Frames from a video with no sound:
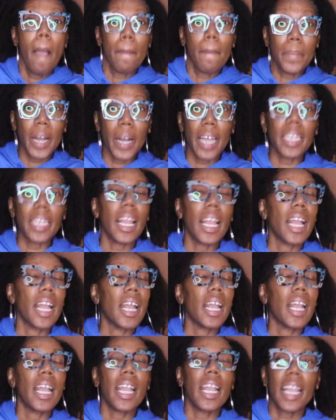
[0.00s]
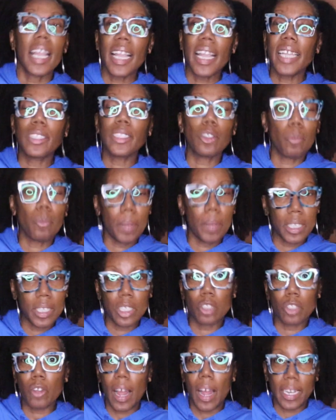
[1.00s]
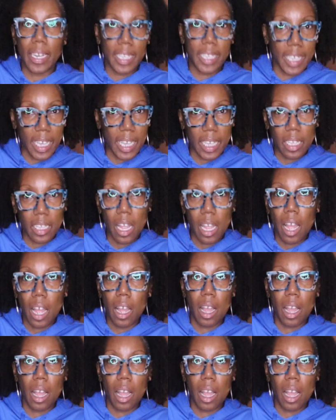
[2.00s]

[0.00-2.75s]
But he too busy trying to get